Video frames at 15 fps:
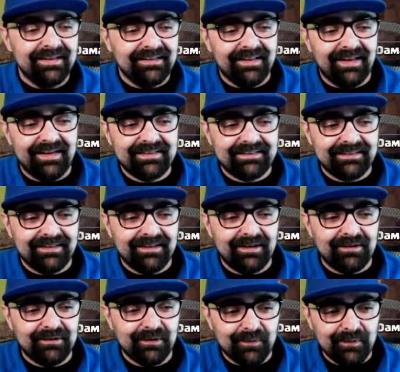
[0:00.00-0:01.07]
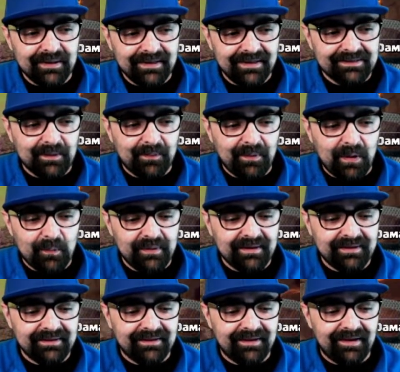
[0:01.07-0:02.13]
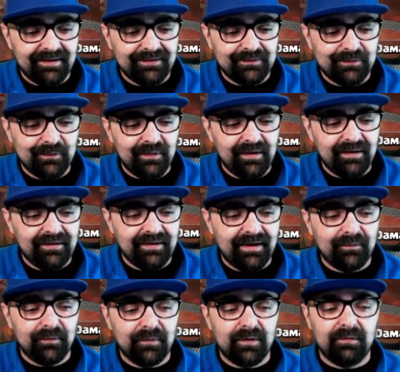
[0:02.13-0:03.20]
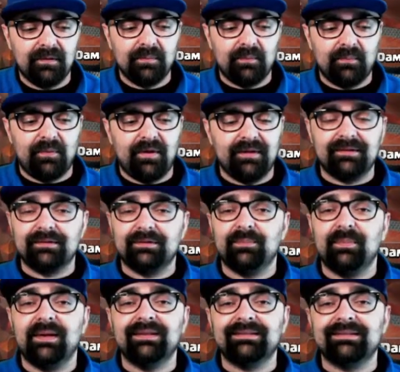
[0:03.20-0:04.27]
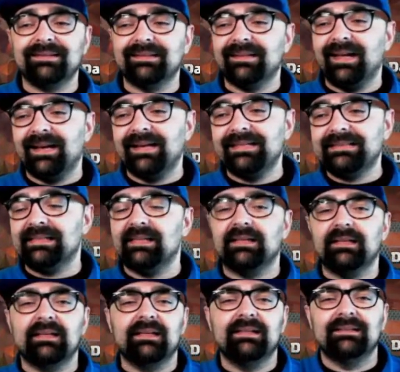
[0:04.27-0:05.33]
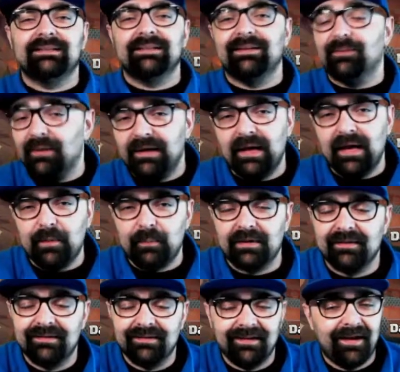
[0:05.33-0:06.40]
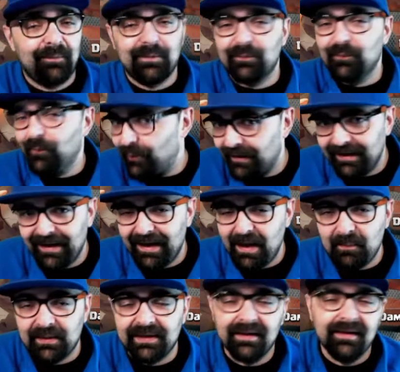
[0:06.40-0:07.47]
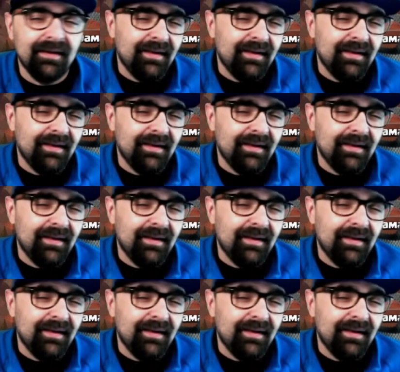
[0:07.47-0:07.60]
Nicely done. The queen ends up helping as well, and we rip apart this base nice and easy. What happened? What happened?